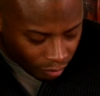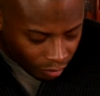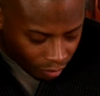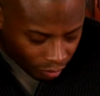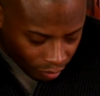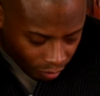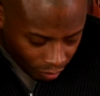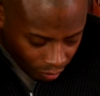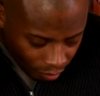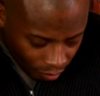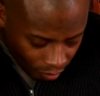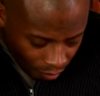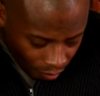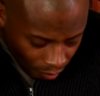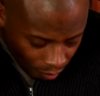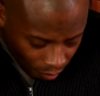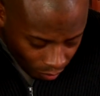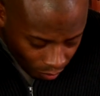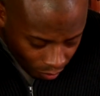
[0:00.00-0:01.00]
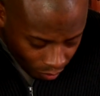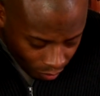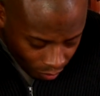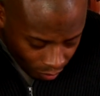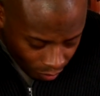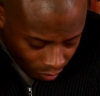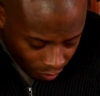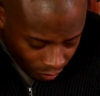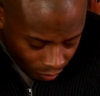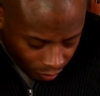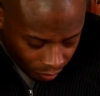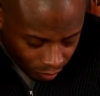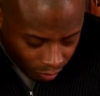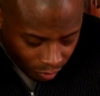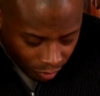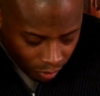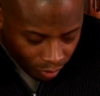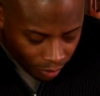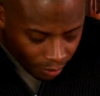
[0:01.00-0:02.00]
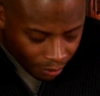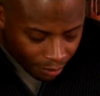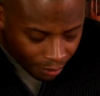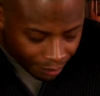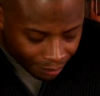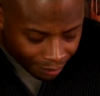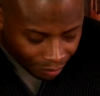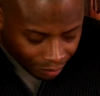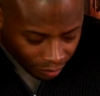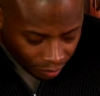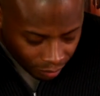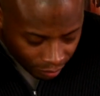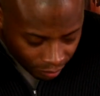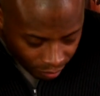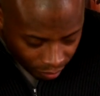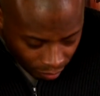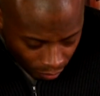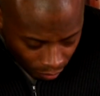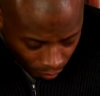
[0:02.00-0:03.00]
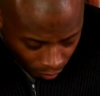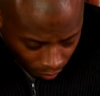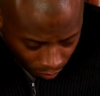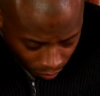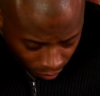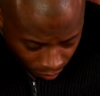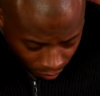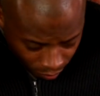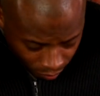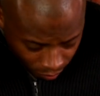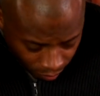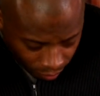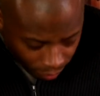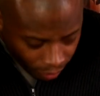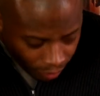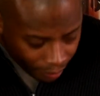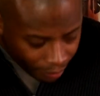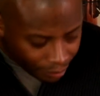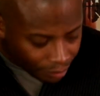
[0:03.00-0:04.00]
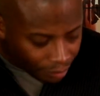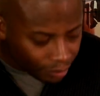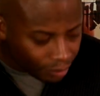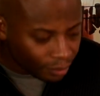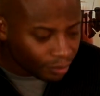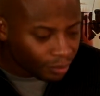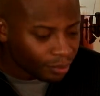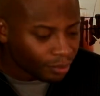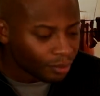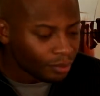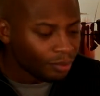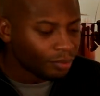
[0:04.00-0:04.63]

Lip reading: (not speaking)